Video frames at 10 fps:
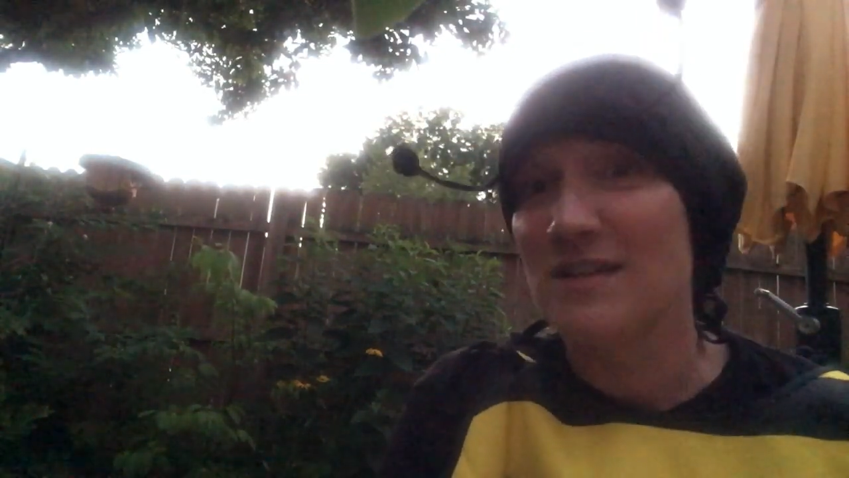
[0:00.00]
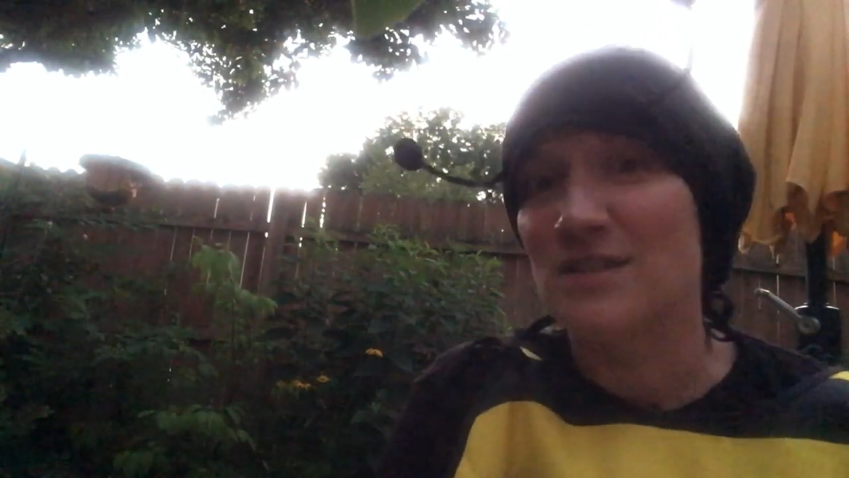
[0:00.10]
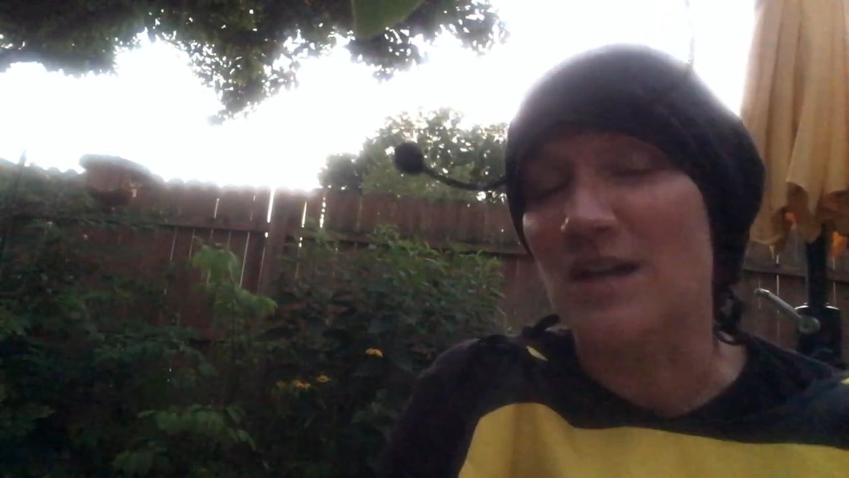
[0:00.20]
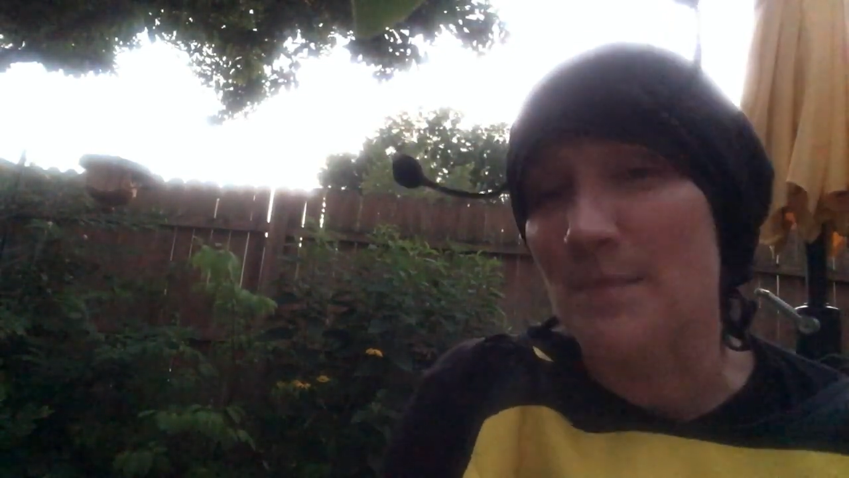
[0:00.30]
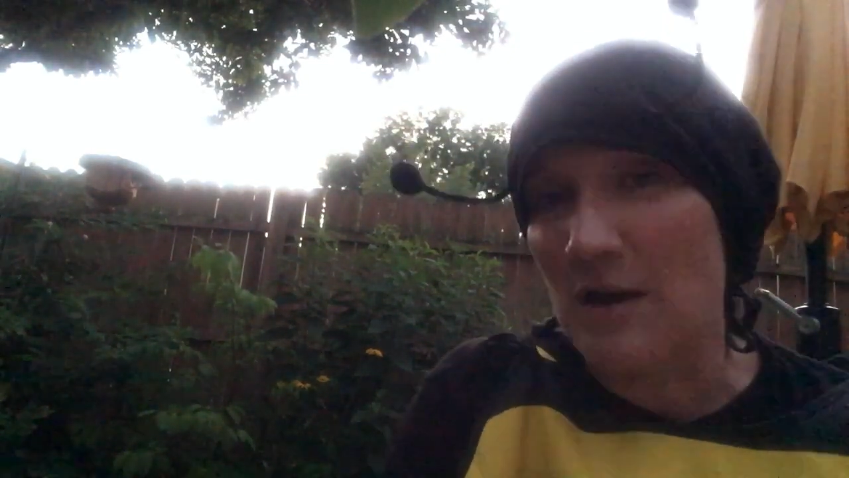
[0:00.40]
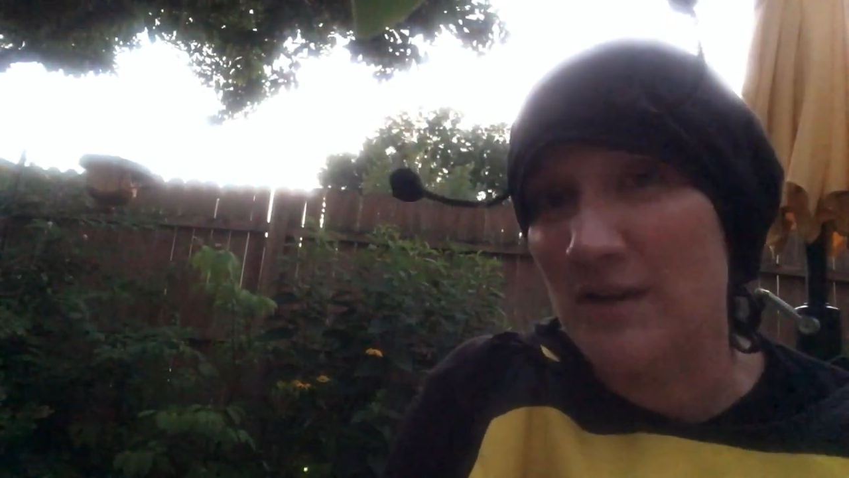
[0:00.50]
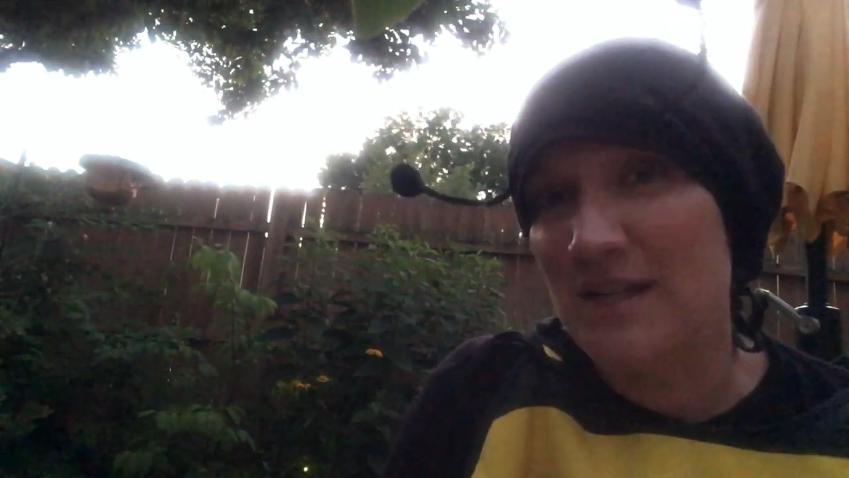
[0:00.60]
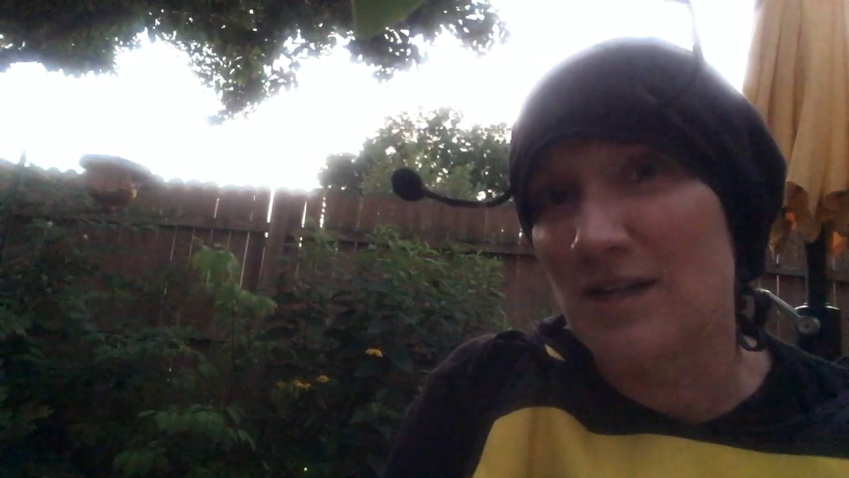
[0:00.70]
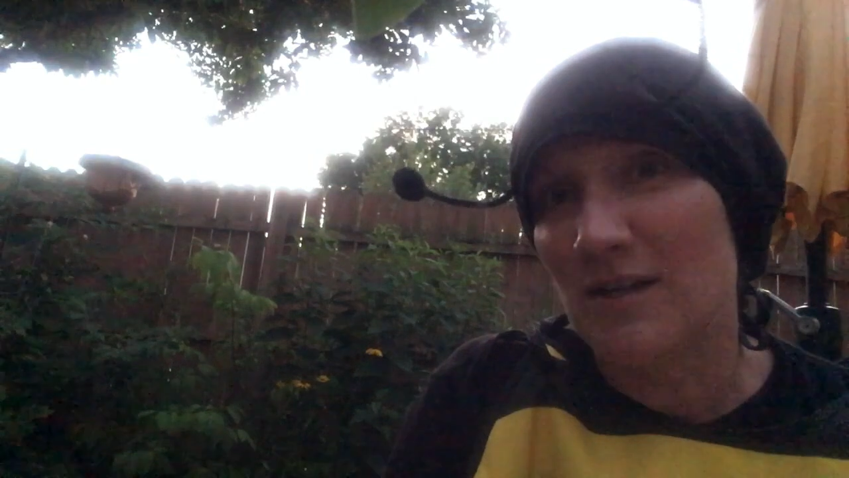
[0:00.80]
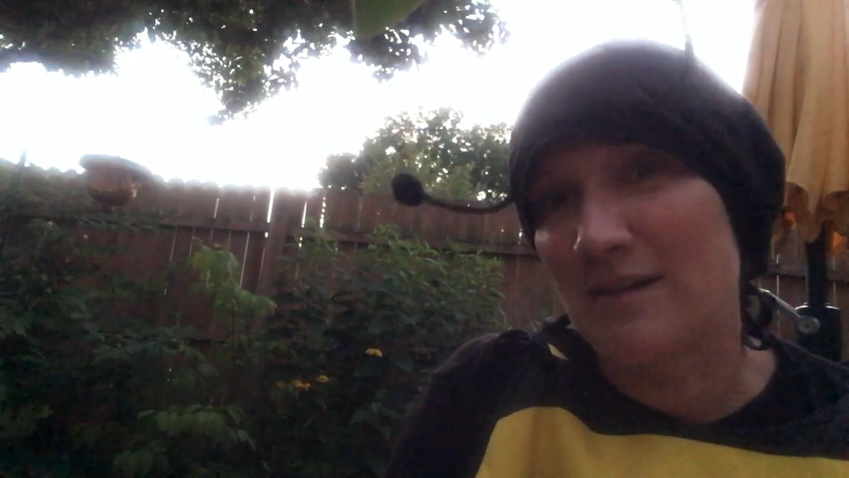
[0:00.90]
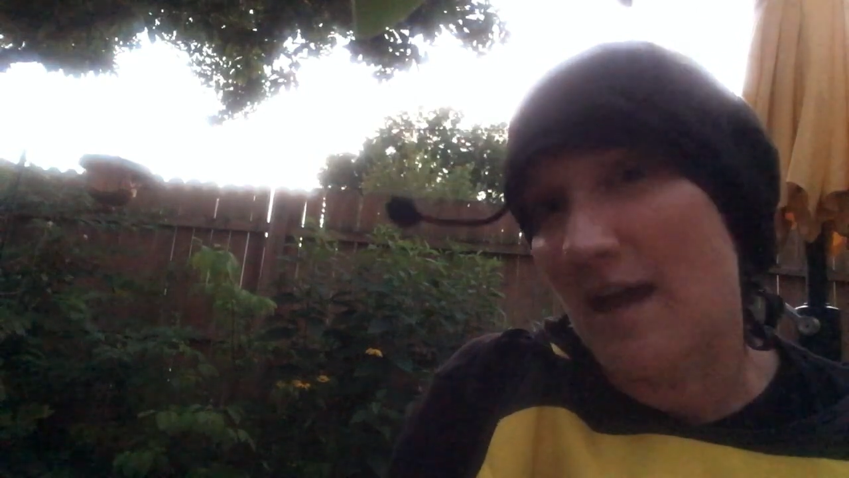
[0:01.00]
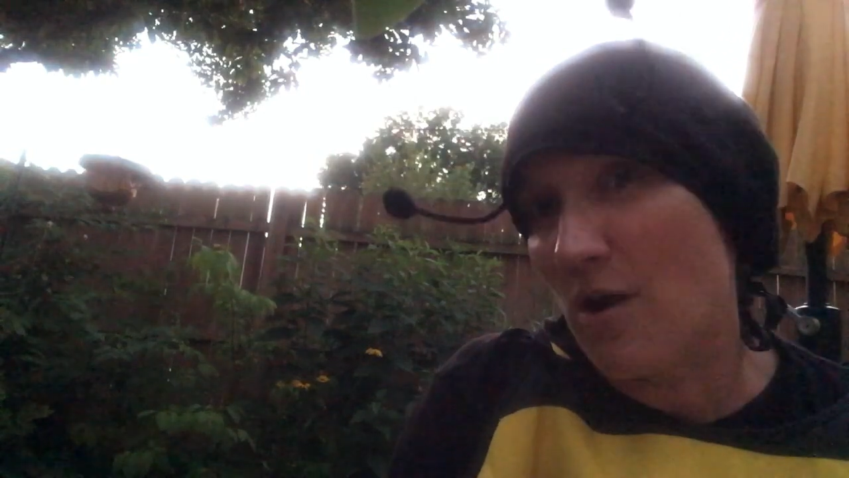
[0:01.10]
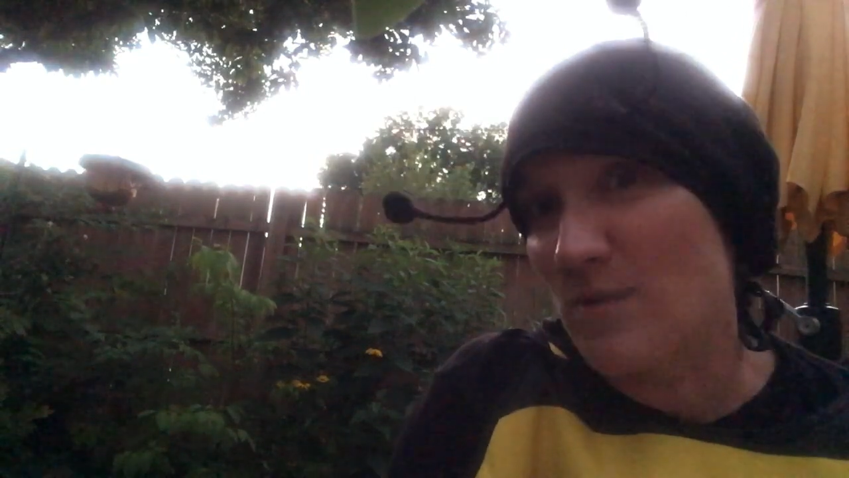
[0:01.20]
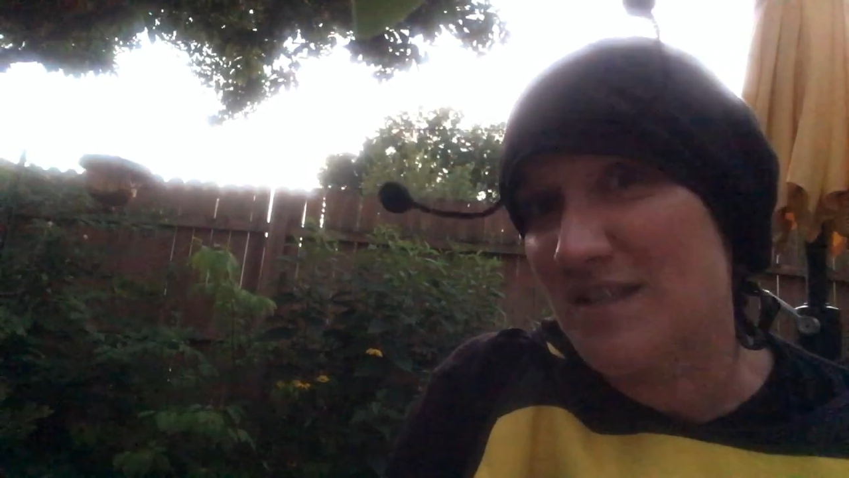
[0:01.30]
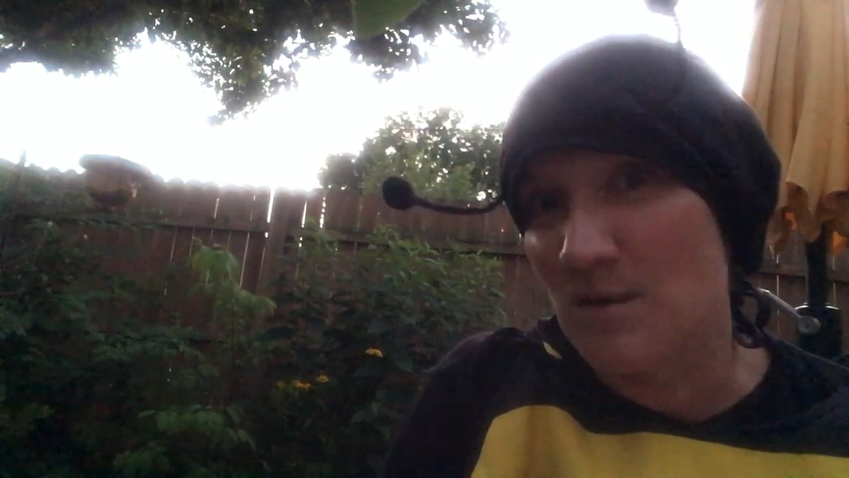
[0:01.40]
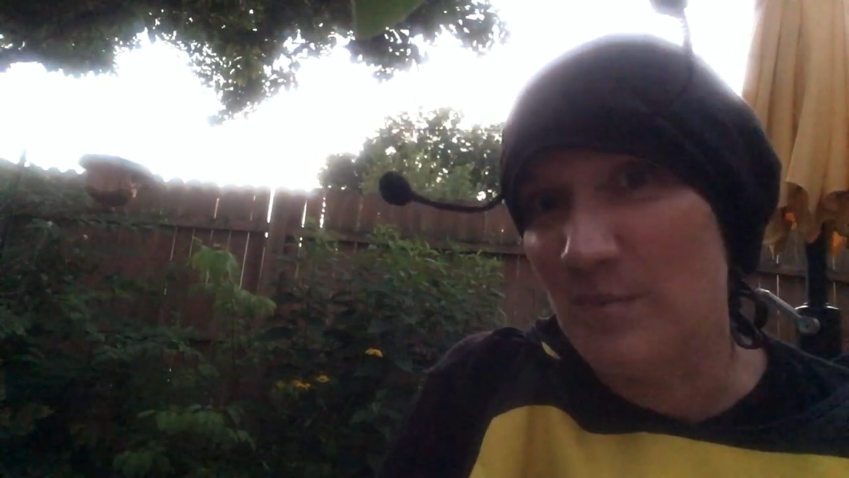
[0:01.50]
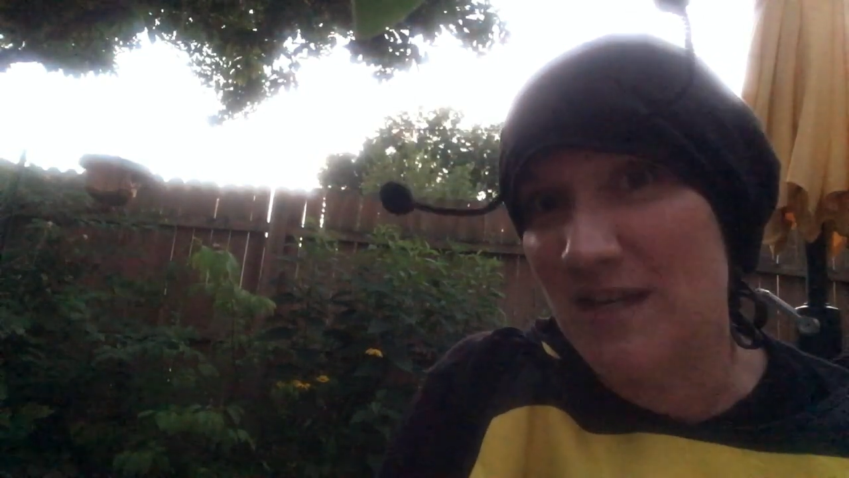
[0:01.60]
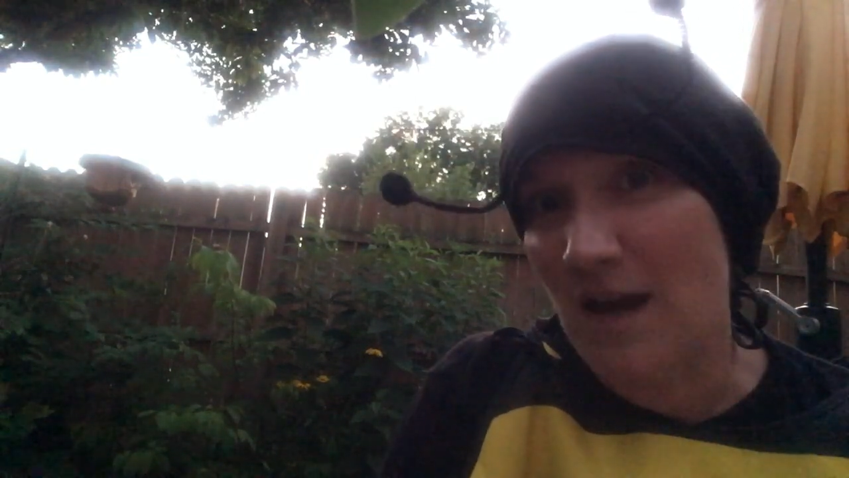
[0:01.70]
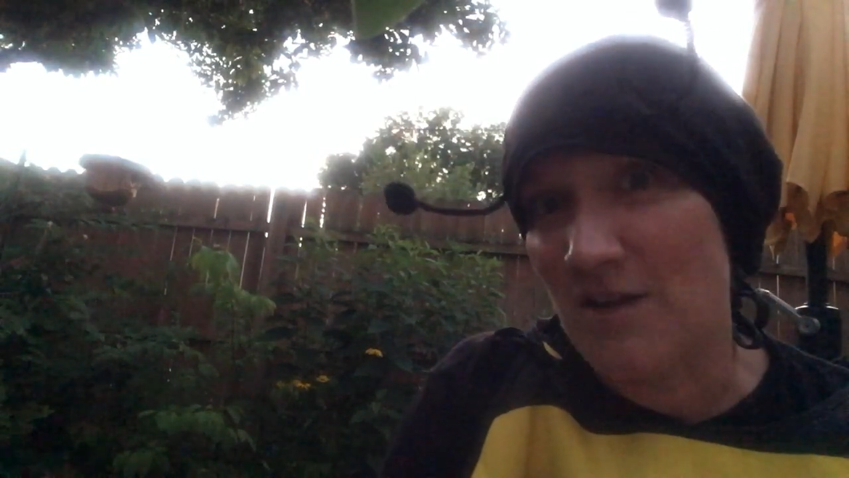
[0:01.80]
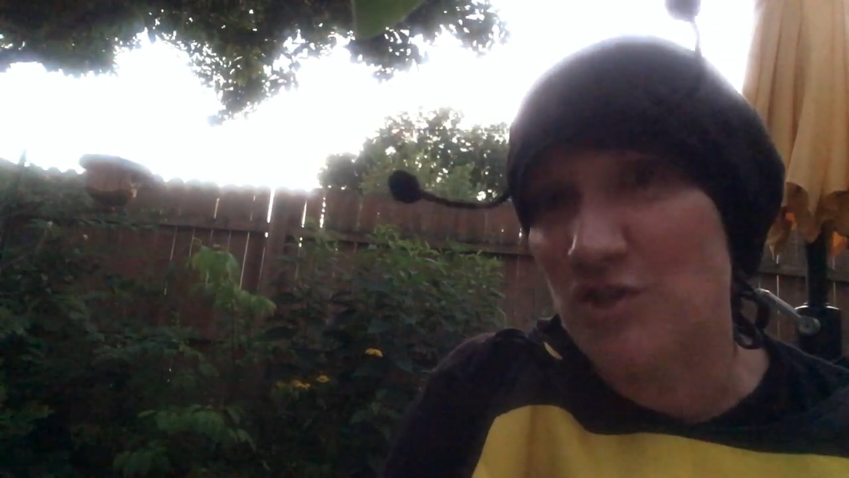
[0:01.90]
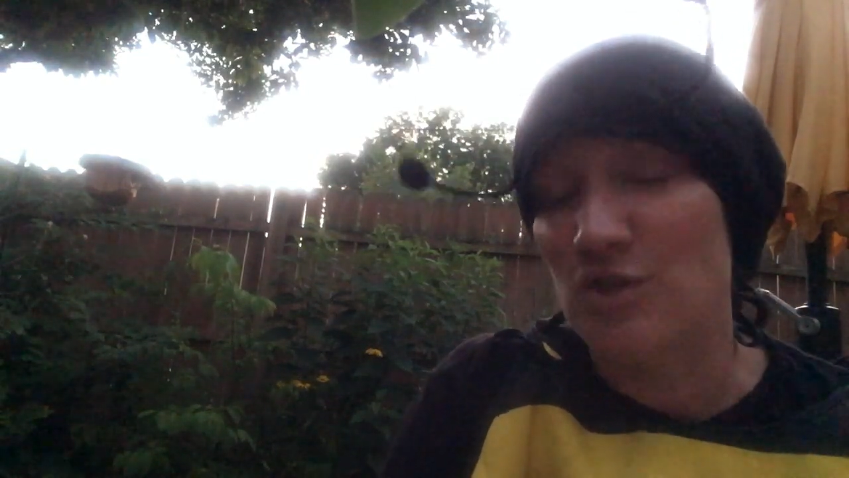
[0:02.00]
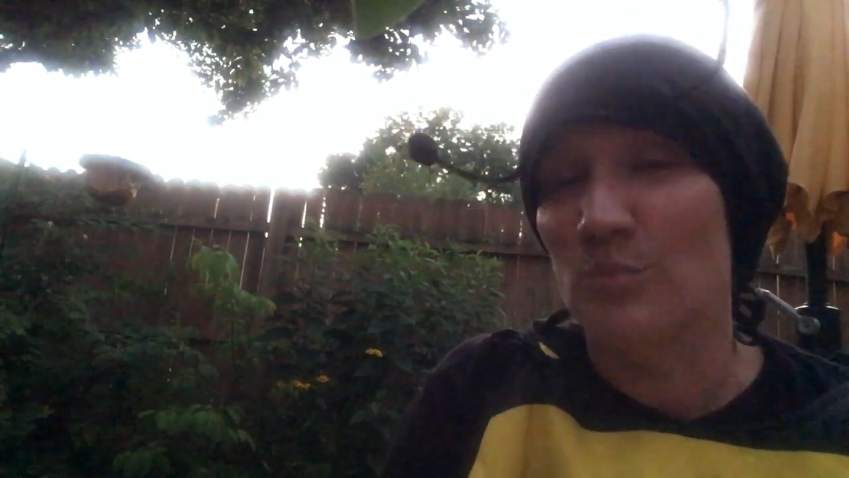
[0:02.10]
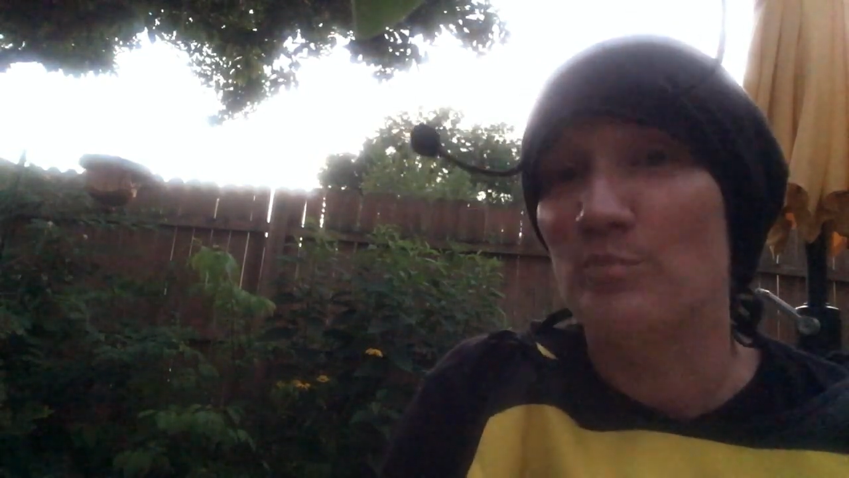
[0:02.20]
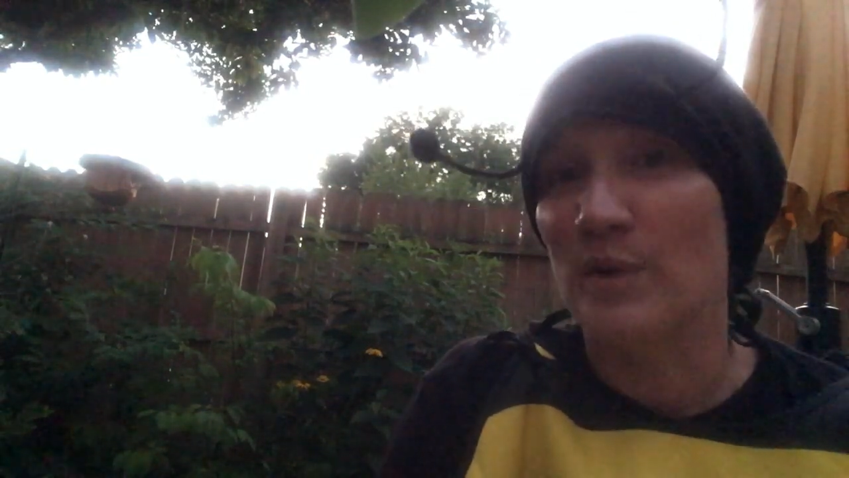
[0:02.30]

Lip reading: to come out here, not always in a bee costume,